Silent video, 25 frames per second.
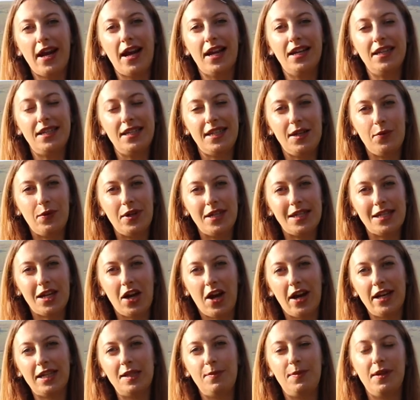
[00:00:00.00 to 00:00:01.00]
and see what it's
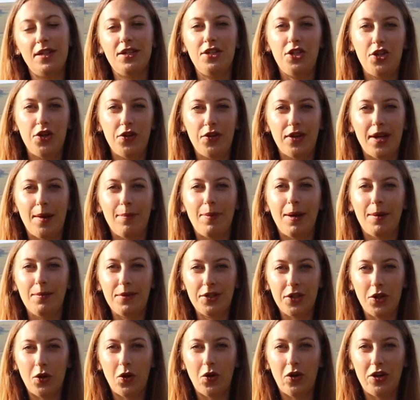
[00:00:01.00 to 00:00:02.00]
like to be a student at
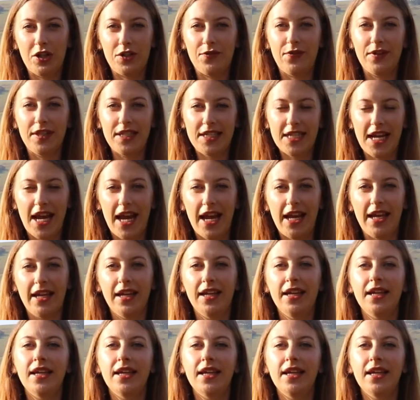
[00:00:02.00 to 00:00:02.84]
Plumpton College for the day.